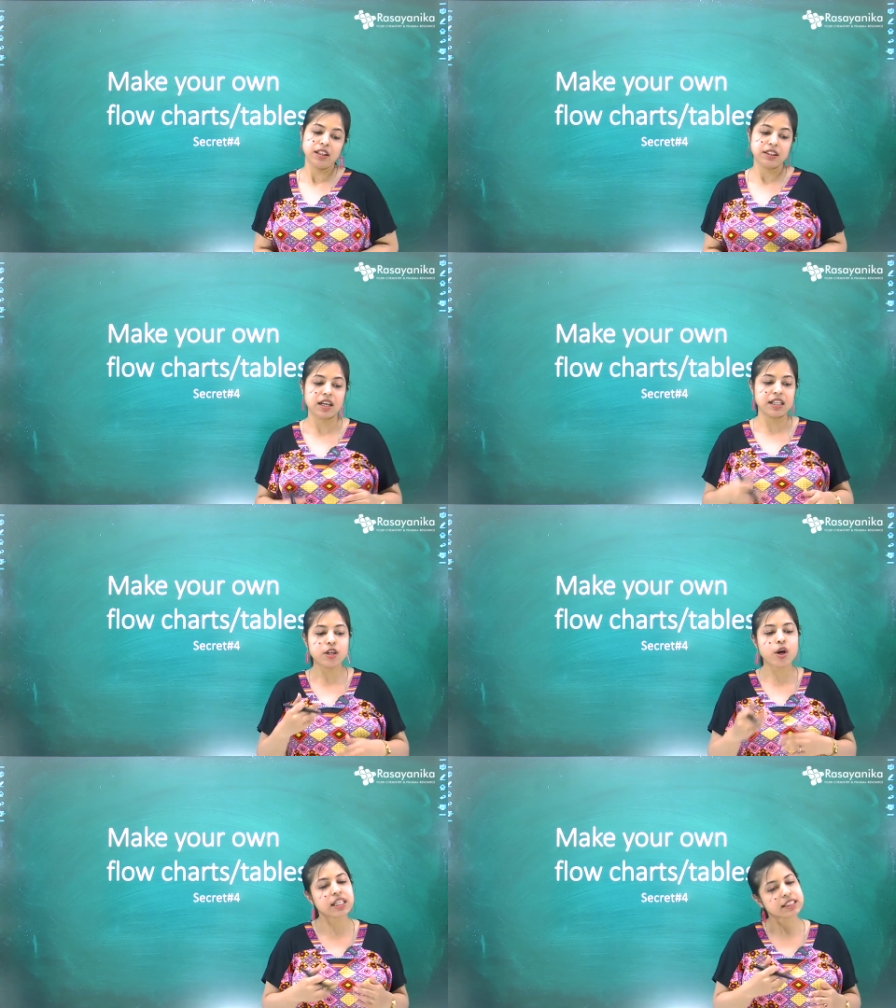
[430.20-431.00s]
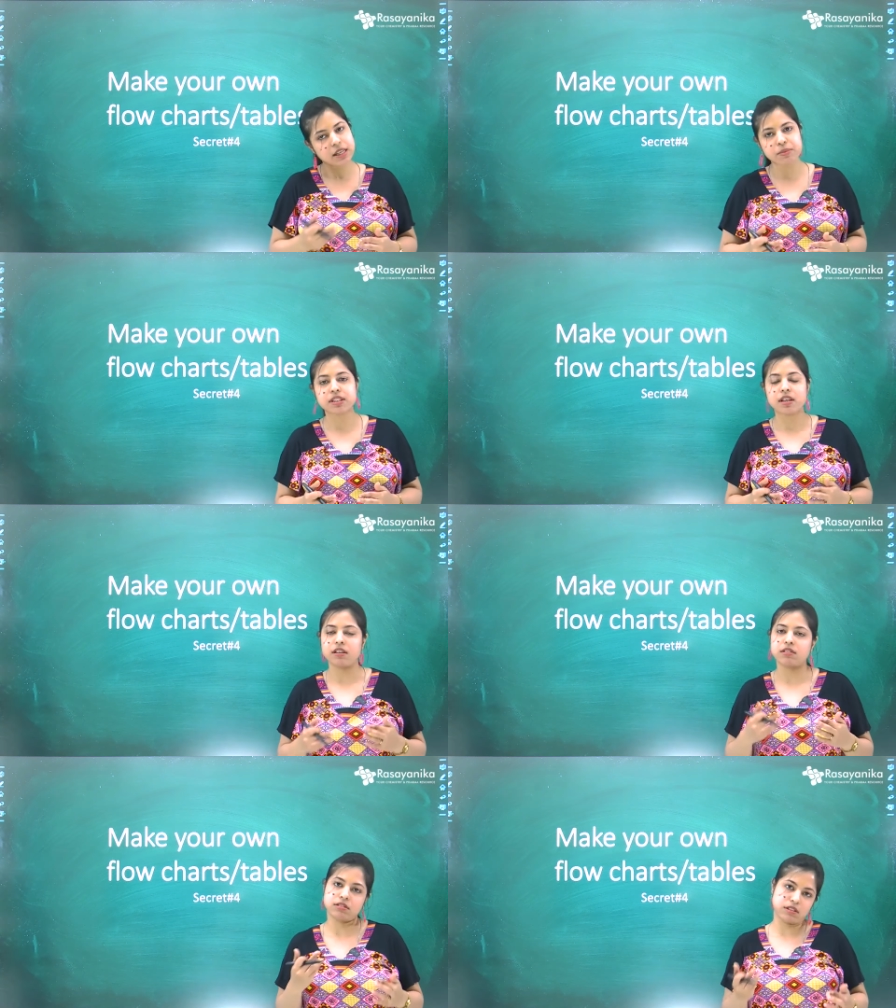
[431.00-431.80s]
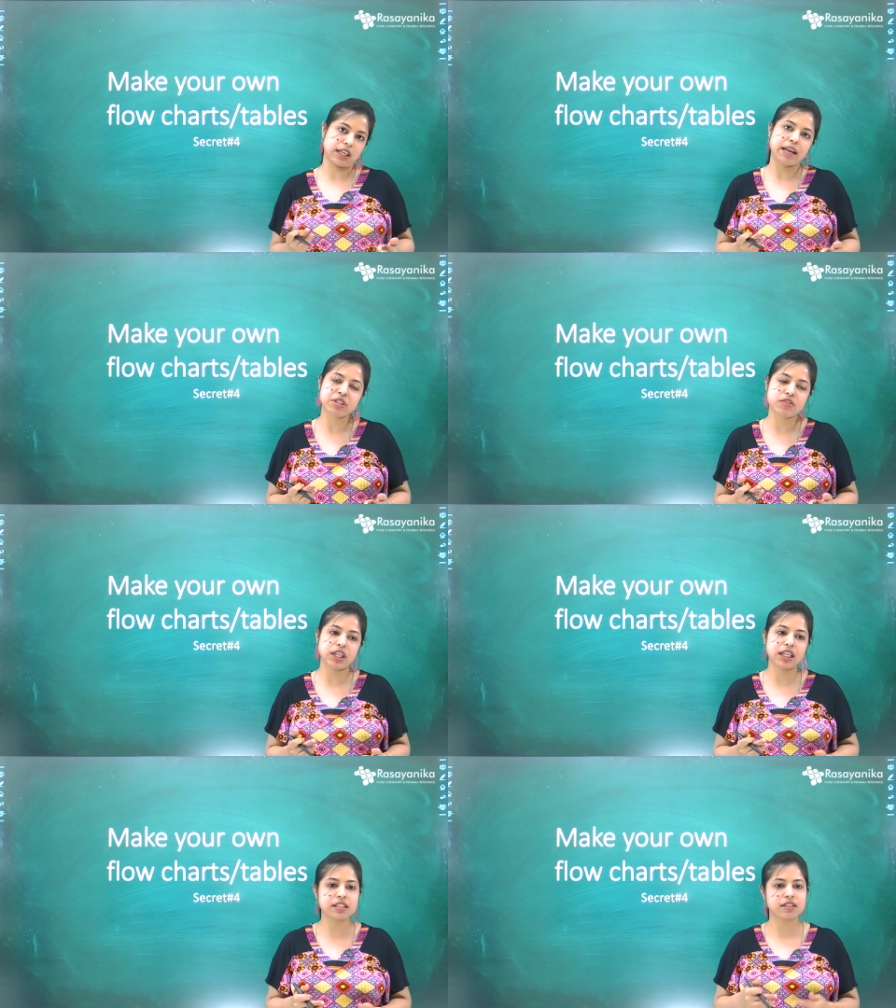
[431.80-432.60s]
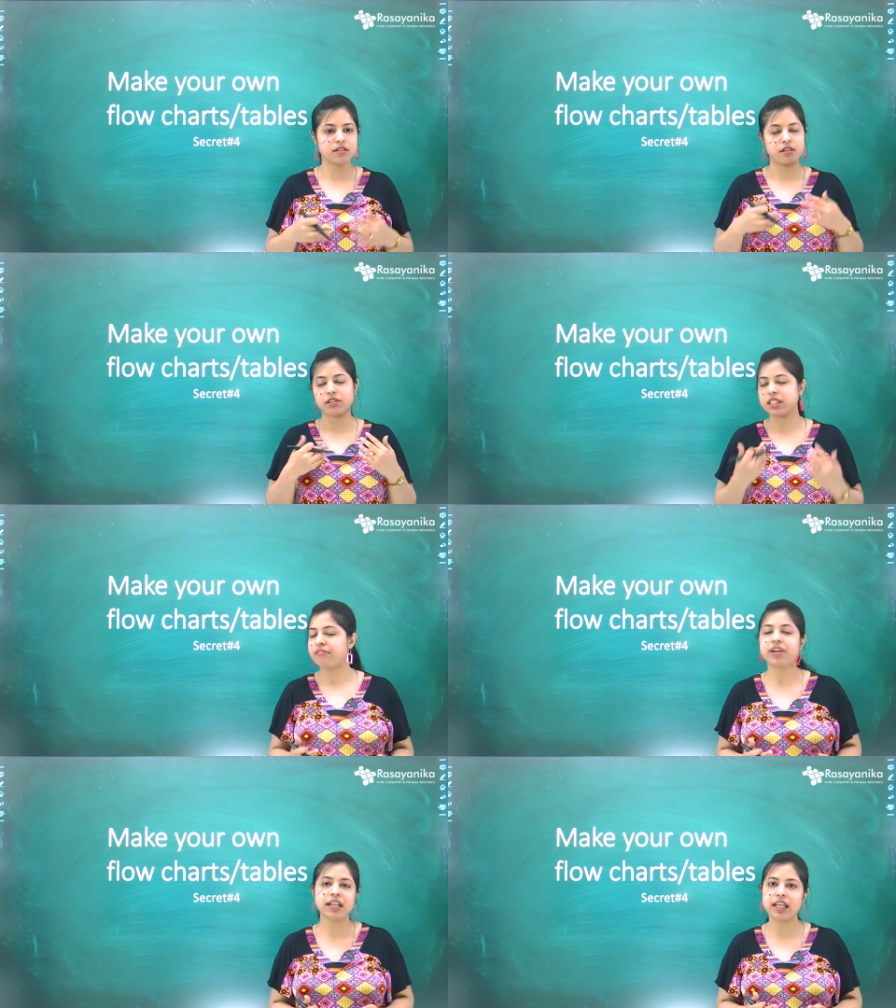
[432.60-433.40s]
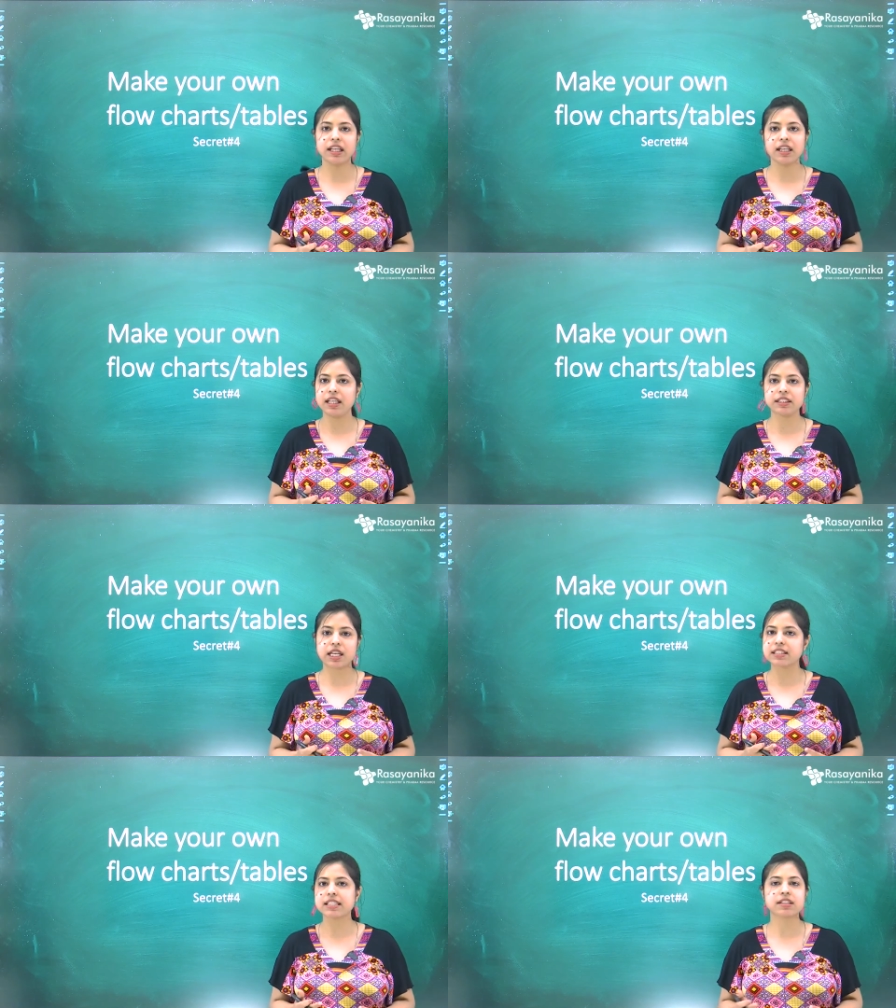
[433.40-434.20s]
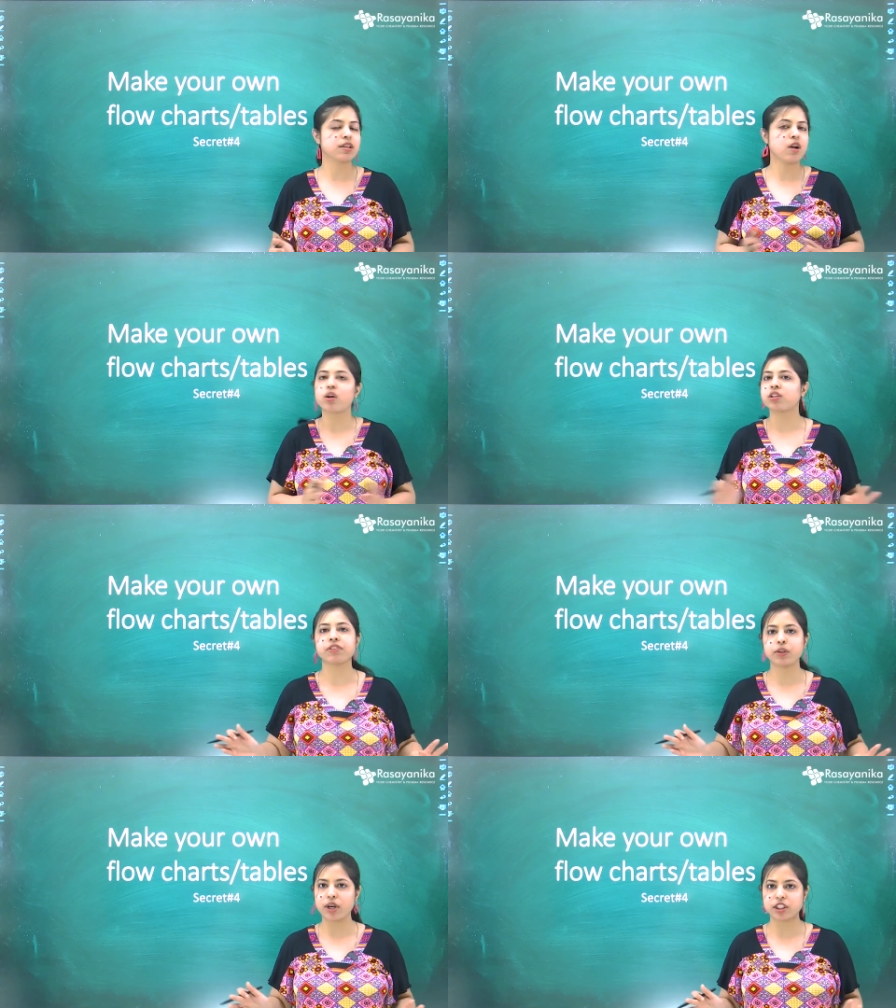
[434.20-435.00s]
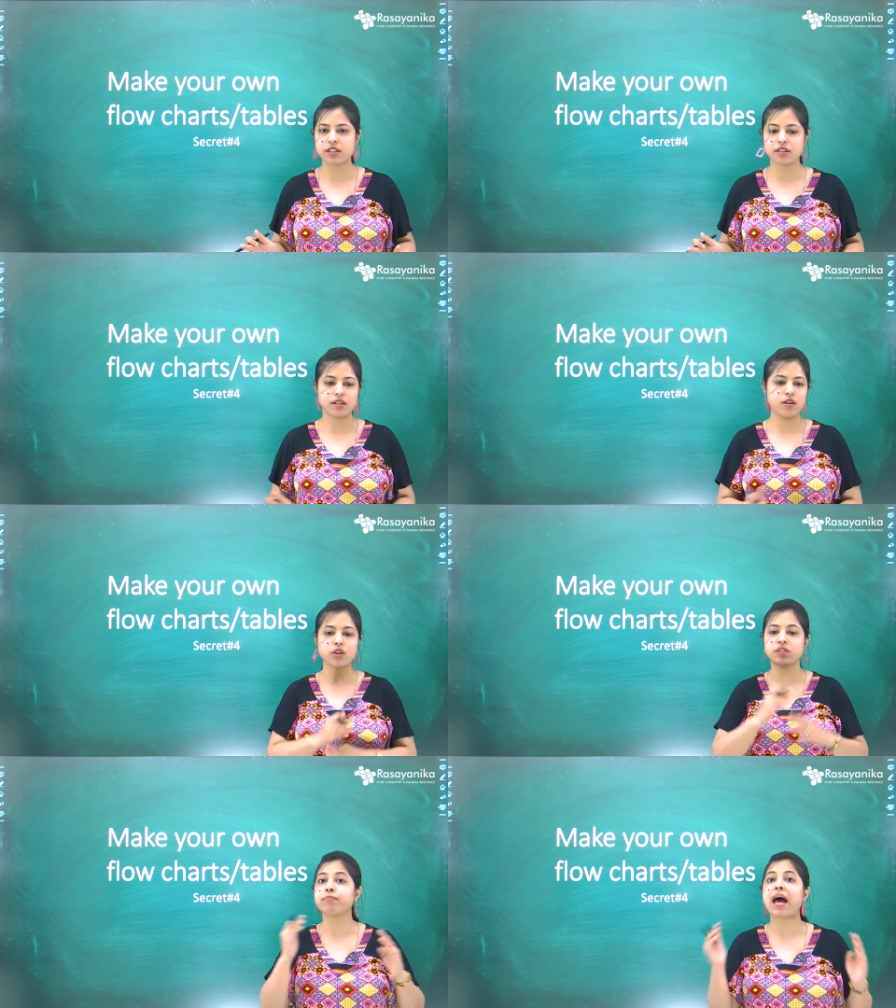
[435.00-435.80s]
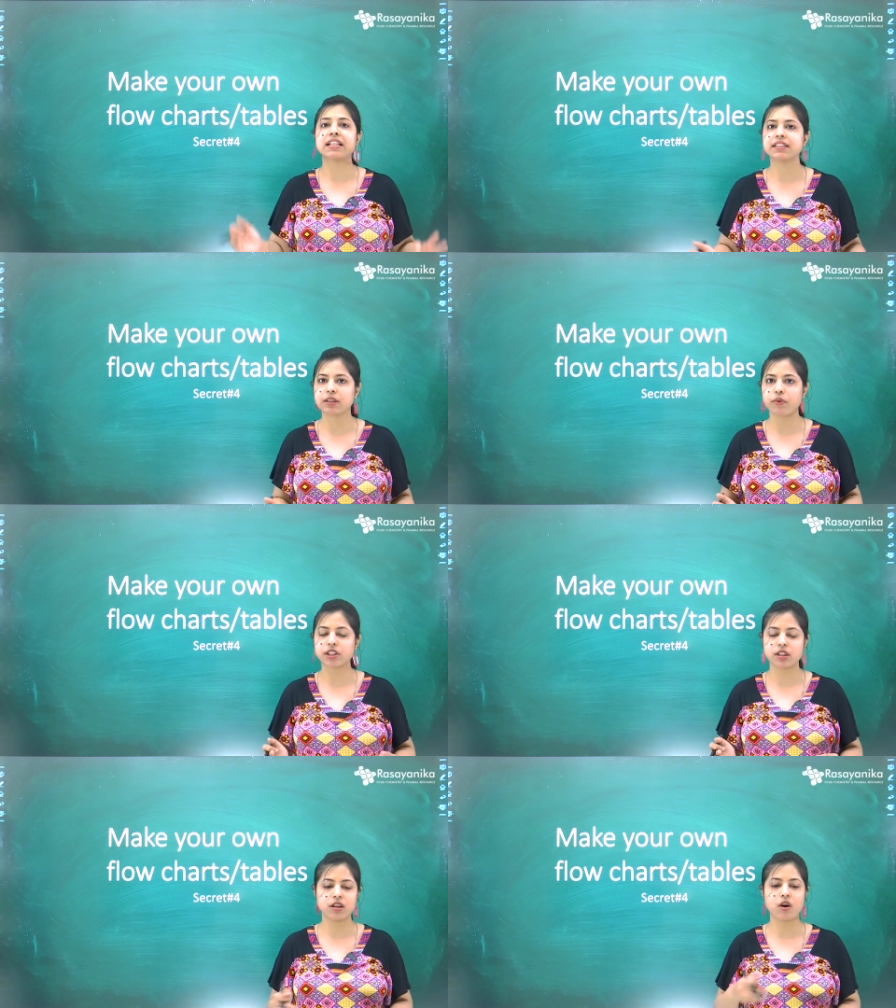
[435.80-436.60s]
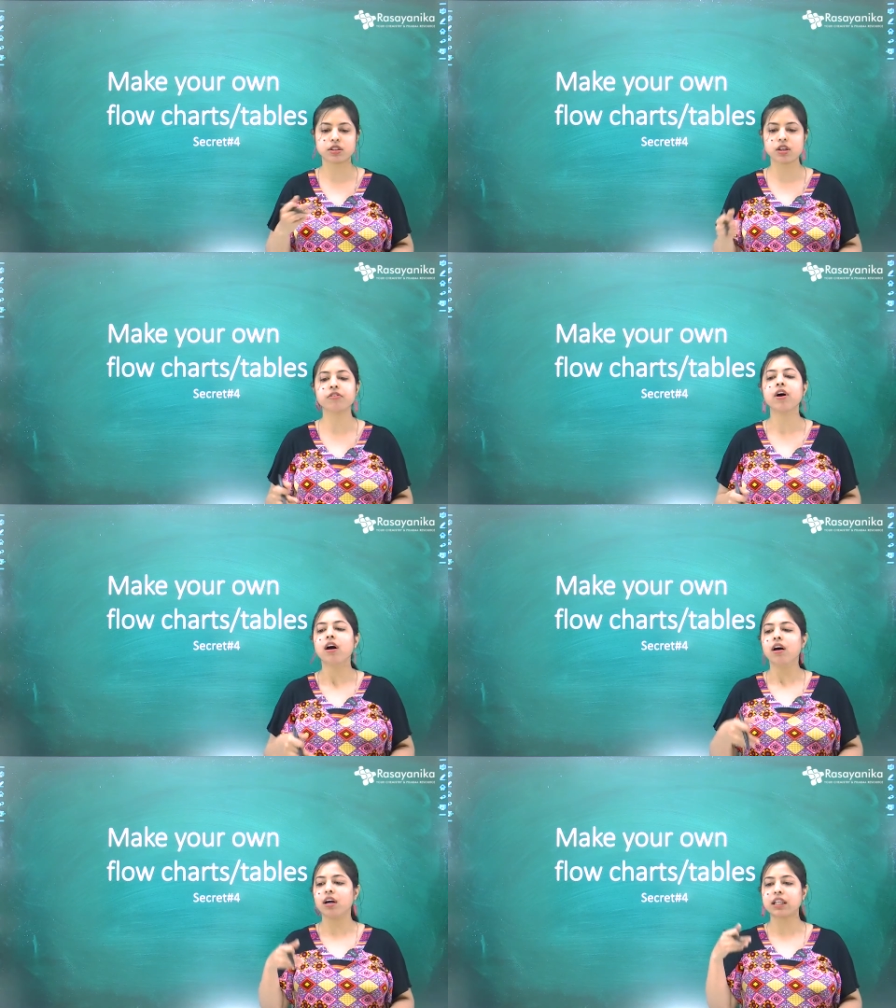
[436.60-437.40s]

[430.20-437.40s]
Yeah, inorganic uh, chemistry is definitely it consists lot of equations lots of balance equation lots of uh,